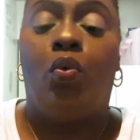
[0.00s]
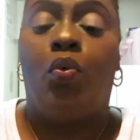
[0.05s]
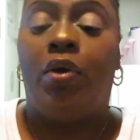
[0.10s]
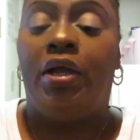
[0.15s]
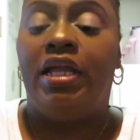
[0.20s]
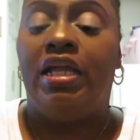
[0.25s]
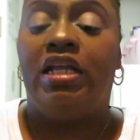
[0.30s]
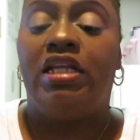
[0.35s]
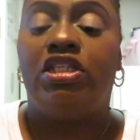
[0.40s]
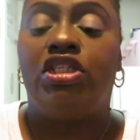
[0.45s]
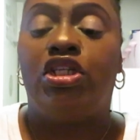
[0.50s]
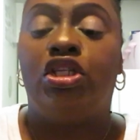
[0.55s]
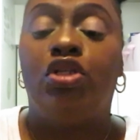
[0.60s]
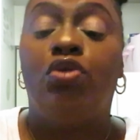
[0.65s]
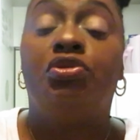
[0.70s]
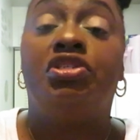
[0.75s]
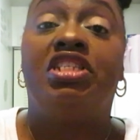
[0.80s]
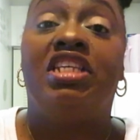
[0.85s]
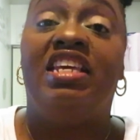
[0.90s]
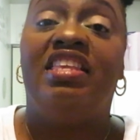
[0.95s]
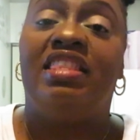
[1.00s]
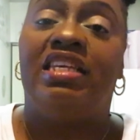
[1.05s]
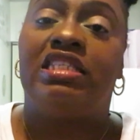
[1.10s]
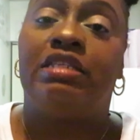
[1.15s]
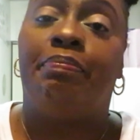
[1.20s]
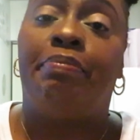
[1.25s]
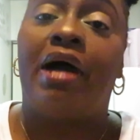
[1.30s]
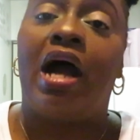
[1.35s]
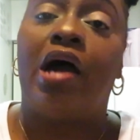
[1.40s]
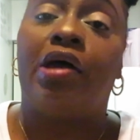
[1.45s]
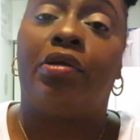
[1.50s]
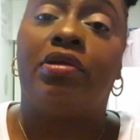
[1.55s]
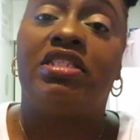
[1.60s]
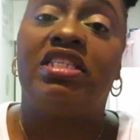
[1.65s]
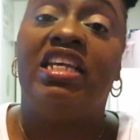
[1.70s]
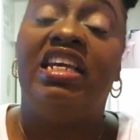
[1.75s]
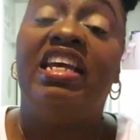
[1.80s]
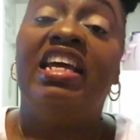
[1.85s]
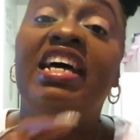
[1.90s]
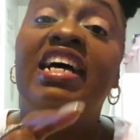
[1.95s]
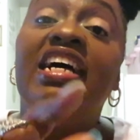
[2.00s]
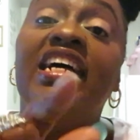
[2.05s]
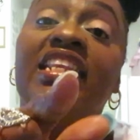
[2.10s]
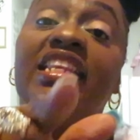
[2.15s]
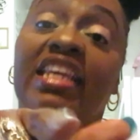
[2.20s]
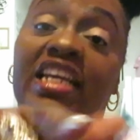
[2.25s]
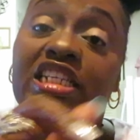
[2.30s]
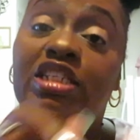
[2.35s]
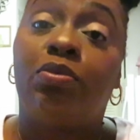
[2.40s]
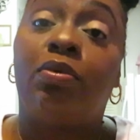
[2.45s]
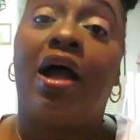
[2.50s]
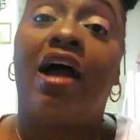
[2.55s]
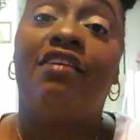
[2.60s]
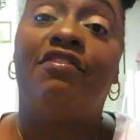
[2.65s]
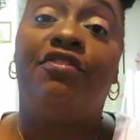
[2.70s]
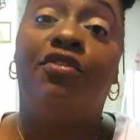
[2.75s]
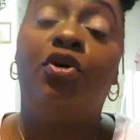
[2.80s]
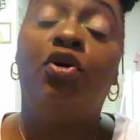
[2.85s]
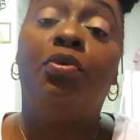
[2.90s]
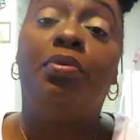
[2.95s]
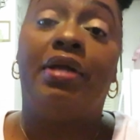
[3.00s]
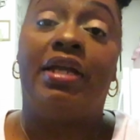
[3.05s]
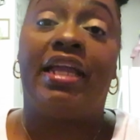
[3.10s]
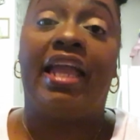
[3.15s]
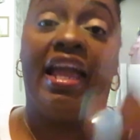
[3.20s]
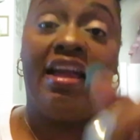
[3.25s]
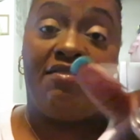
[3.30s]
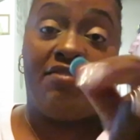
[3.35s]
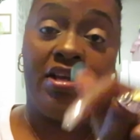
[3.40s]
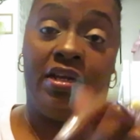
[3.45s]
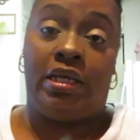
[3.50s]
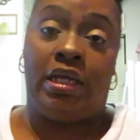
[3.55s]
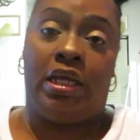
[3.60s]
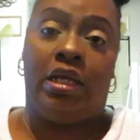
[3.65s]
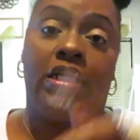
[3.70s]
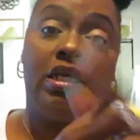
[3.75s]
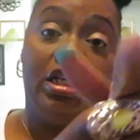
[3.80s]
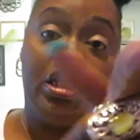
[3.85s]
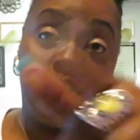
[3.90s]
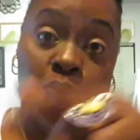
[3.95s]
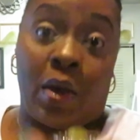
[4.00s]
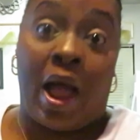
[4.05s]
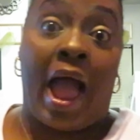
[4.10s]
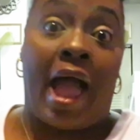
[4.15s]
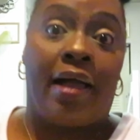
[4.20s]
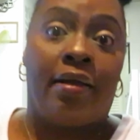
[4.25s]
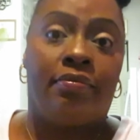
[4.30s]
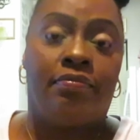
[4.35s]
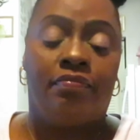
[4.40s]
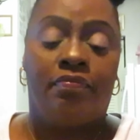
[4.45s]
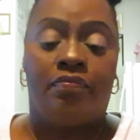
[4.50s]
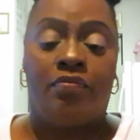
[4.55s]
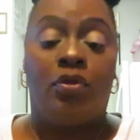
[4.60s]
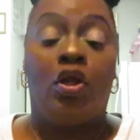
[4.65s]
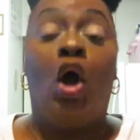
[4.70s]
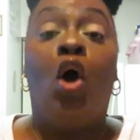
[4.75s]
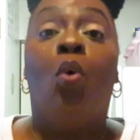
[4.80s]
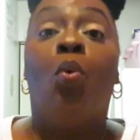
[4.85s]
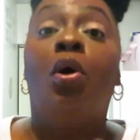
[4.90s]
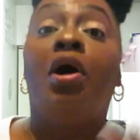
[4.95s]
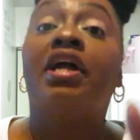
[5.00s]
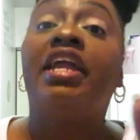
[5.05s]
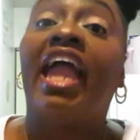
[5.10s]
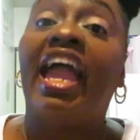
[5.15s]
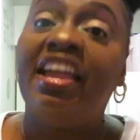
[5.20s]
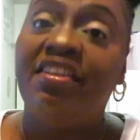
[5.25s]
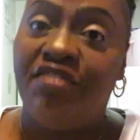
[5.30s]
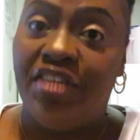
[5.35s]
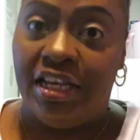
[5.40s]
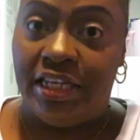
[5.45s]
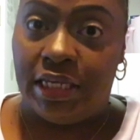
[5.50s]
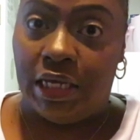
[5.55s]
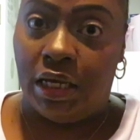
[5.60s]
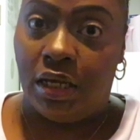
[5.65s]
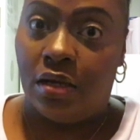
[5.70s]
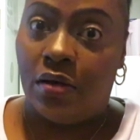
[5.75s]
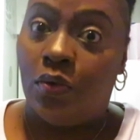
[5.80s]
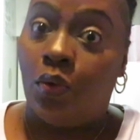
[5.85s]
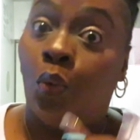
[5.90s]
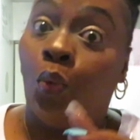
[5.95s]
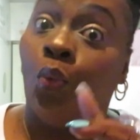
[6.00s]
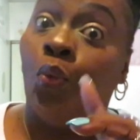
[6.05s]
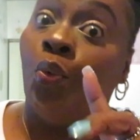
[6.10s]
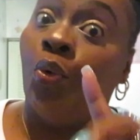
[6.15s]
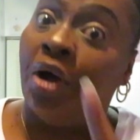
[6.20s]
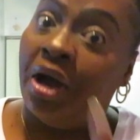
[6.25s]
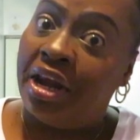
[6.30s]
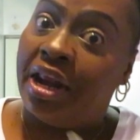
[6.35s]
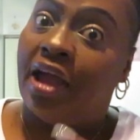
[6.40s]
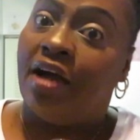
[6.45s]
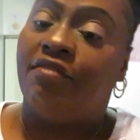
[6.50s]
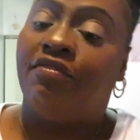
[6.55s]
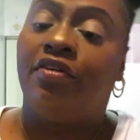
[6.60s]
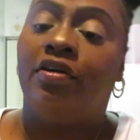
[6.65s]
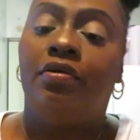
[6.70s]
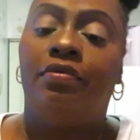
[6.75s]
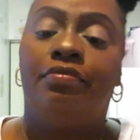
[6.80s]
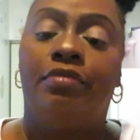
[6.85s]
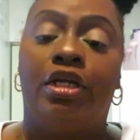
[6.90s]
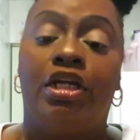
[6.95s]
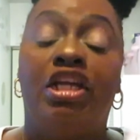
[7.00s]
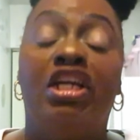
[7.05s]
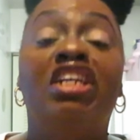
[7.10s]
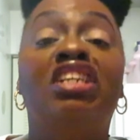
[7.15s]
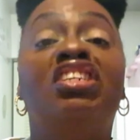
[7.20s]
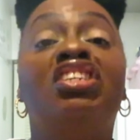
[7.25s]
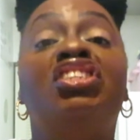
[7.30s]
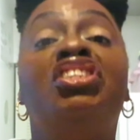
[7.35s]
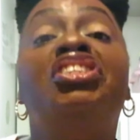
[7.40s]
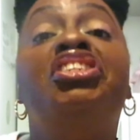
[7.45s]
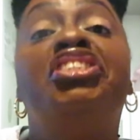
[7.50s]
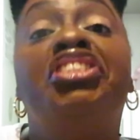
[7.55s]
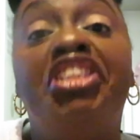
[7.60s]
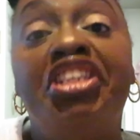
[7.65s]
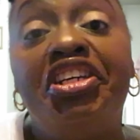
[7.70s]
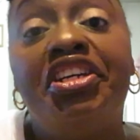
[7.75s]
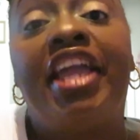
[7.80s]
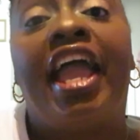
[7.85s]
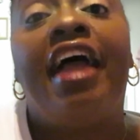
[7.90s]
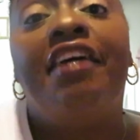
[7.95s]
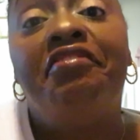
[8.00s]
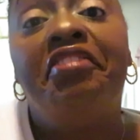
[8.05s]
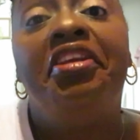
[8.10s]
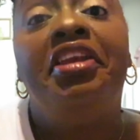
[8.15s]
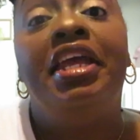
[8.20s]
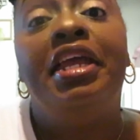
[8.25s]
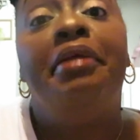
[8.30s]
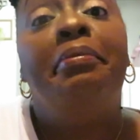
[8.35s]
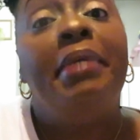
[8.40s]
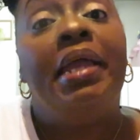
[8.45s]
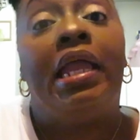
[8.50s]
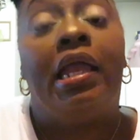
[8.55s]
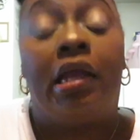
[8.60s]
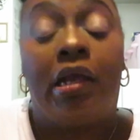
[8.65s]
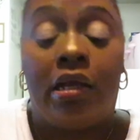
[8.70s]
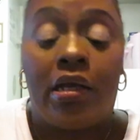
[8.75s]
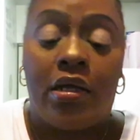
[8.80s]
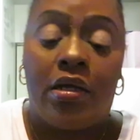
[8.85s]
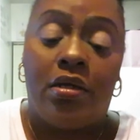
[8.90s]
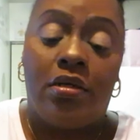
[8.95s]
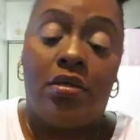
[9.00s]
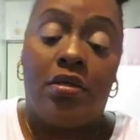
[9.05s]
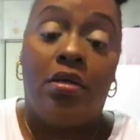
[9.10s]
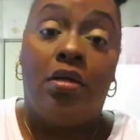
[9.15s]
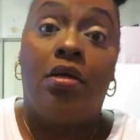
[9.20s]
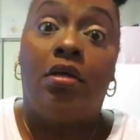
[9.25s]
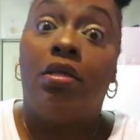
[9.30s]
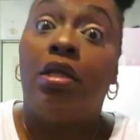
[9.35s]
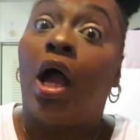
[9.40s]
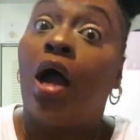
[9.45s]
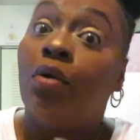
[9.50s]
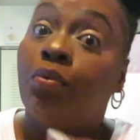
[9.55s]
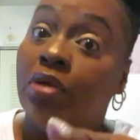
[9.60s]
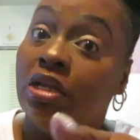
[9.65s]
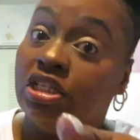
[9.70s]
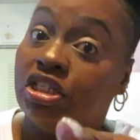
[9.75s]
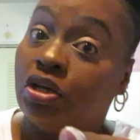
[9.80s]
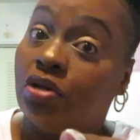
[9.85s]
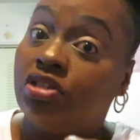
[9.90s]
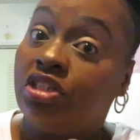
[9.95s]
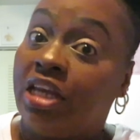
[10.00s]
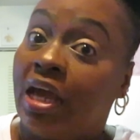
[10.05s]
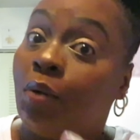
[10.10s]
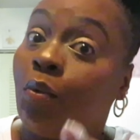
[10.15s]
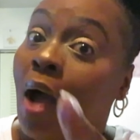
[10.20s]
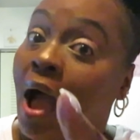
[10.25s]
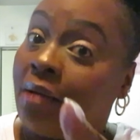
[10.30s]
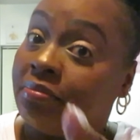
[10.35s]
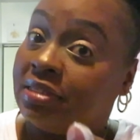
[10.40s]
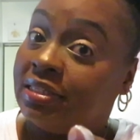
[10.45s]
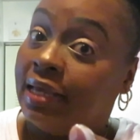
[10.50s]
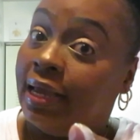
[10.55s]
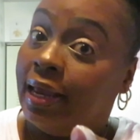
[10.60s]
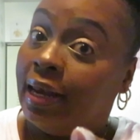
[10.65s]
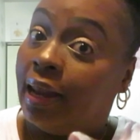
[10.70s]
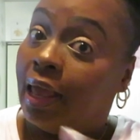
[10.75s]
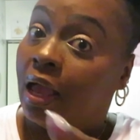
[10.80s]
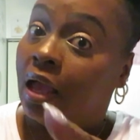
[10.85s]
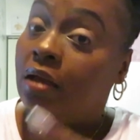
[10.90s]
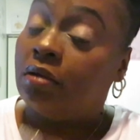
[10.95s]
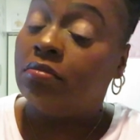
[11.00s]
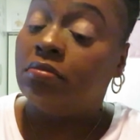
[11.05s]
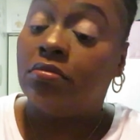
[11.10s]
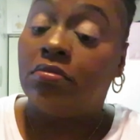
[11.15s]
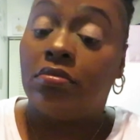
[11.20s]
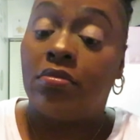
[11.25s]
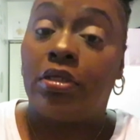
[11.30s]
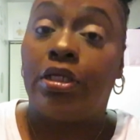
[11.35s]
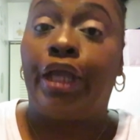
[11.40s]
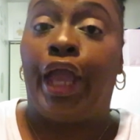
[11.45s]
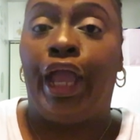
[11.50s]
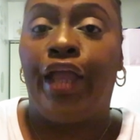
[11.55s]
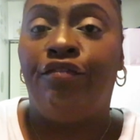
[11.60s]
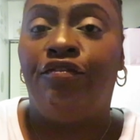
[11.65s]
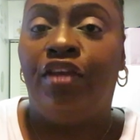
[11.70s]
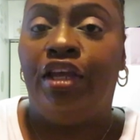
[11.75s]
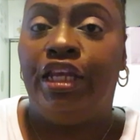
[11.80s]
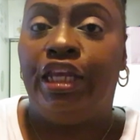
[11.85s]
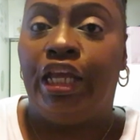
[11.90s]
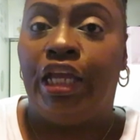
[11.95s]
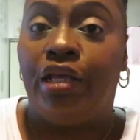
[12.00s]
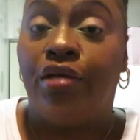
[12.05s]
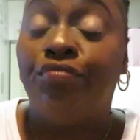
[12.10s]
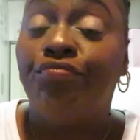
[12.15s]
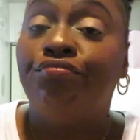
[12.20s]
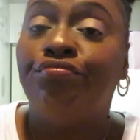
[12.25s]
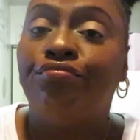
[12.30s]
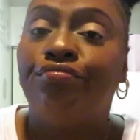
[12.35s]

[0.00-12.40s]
Wait until you see this bottle. See, this why I fool with Kat Von D. This why. Well, KVD, whatever. you still Kat Von D to me. Y'all research that while I'm saying that. KVD.